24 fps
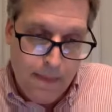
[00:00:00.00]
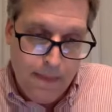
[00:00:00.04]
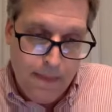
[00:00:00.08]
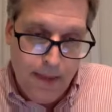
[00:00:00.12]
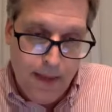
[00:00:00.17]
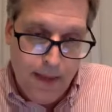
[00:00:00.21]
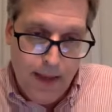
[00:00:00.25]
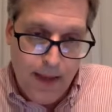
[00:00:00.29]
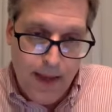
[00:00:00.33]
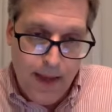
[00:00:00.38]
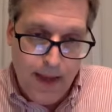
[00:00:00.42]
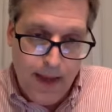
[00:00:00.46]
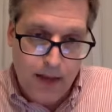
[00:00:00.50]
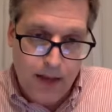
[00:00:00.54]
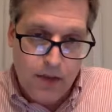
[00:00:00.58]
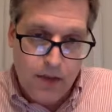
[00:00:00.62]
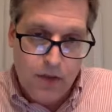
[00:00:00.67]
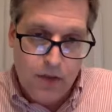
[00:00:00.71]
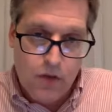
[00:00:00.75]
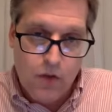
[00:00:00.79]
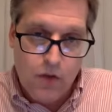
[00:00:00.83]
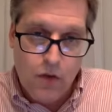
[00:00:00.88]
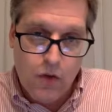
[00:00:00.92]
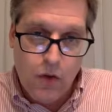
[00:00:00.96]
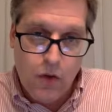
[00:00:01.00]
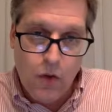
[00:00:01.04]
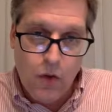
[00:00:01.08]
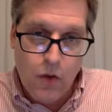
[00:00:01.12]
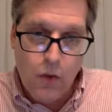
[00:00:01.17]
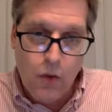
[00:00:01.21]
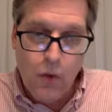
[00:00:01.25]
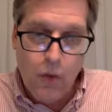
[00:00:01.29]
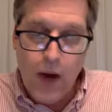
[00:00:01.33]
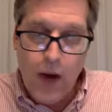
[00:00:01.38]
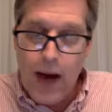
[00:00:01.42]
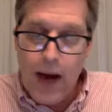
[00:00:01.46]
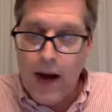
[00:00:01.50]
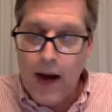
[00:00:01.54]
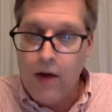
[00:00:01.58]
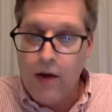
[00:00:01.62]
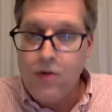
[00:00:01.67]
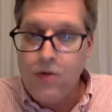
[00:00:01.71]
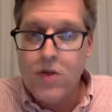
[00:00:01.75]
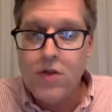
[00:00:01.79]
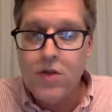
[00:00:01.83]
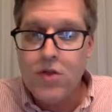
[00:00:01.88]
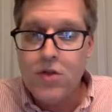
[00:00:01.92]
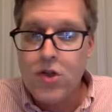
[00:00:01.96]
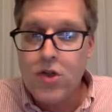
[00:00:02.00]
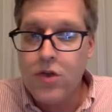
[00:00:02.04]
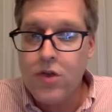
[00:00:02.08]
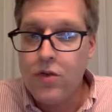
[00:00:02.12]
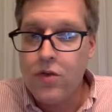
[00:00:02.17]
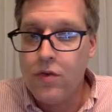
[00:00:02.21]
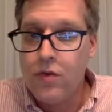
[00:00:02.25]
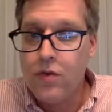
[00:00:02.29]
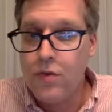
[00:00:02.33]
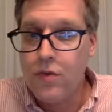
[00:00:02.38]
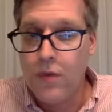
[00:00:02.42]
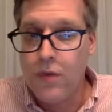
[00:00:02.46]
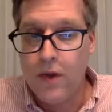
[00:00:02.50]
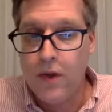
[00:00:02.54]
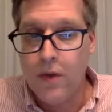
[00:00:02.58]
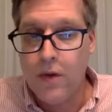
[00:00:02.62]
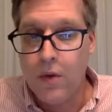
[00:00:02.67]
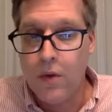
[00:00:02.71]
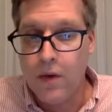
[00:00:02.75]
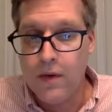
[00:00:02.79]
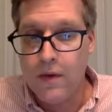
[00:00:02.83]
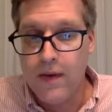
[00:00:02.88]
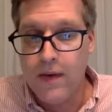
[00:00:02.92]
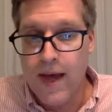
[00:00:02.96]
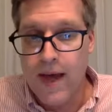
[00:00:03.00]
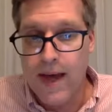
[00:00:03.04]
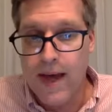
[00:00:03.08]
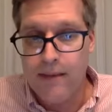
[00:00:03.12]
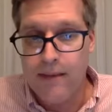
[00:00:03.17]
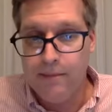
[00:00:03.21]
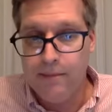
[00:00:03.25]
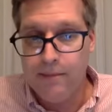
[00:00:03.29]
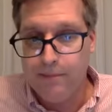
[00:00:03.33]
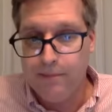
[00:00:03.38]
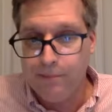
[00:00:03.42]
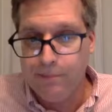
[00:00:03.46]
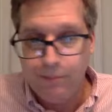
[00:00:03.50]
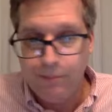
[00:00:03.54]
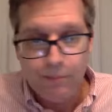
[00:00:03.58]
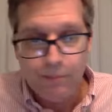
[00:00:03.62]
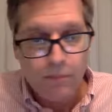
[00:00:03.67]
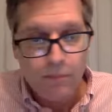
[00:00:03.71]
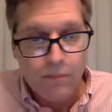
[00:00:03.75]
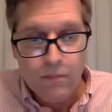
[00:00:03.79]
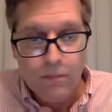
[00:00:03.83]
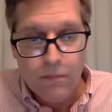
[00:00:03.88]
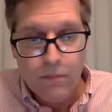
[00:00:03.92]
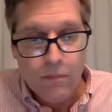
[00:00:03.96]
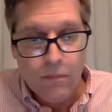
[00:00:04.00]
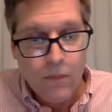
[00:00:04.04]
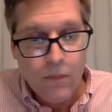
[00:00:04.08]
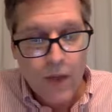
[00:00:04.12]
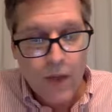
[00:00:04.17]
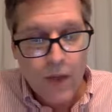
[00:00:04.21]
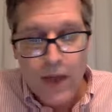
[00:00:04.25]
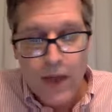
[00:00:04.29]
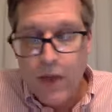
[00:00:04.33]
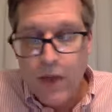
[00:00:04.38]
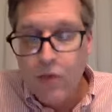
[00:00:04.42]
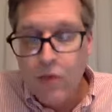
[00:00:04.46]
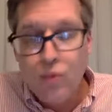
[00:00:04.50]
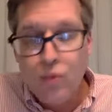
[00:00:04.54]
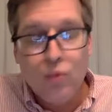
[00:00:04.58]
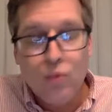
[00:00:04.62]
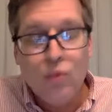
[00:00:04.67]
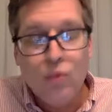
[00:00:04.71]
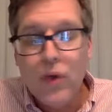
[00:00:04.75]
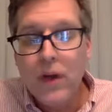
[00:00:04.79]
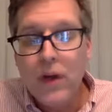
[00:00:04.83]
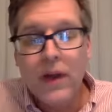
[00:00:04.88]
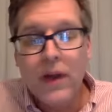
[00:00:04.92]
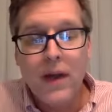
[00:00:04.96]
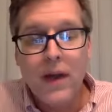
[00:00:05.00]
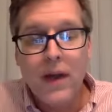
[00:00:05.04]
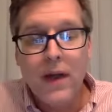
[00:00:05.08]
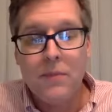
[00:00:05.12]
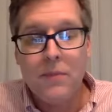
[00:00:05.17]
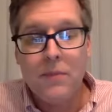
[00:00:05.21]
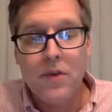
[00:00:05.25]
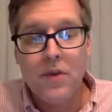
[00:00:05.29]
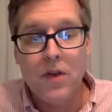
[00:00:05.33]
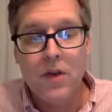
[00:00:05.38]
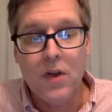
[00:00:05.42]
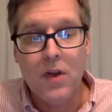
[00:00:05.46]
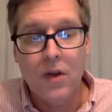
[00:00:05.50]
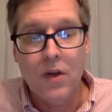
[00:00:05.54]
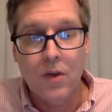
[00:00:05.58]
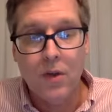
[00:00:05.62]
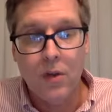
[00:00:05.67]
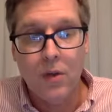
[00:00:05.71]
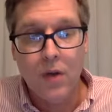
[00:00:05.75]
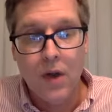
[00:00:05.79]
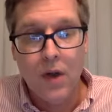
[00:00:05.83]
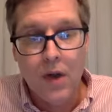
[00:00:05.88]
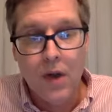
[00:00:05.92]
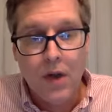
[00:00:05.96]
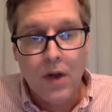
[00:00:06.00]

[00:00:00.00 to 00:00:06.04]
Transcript: And so how you choose to record that is really up to you.